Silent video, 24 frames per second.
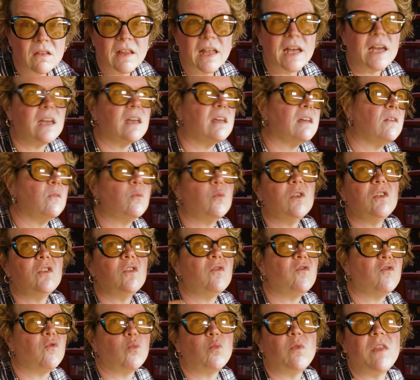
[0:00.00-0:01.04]
like
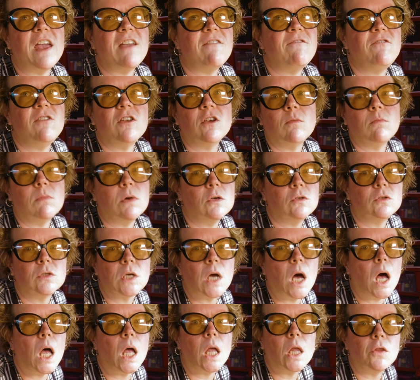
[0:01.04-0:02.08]
which they feel most
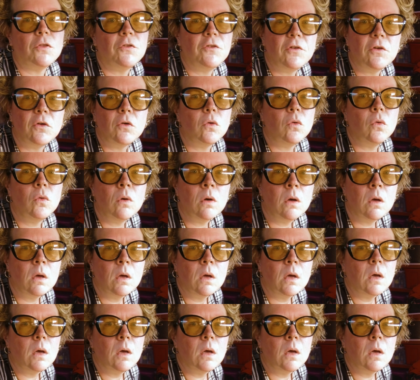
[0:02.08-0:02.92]
called to.